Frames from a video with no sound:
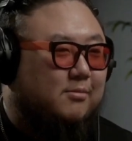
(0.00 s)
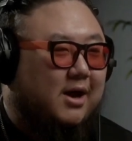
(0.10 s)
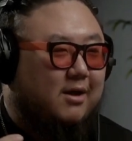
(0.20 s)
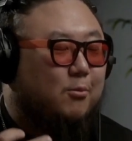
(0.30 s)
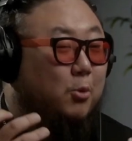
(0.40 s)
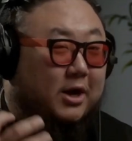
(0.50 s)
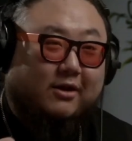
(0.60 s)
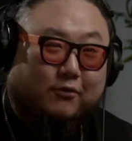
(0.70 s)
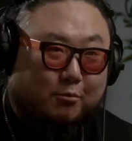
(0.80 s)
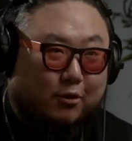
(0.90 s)
I am waiting
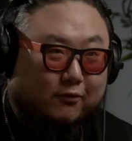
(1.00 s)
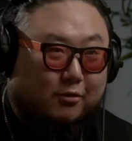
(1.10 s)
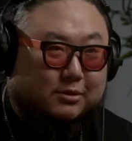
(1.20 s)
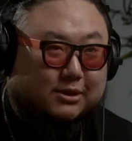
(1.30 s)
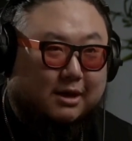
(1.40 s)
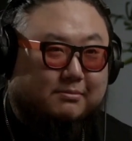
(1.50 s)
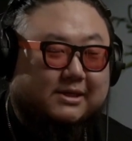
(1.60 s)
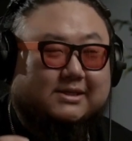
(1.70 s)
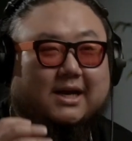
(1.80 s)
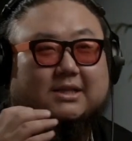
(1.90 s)
for more Frommestein
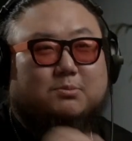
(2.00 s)
B-sides.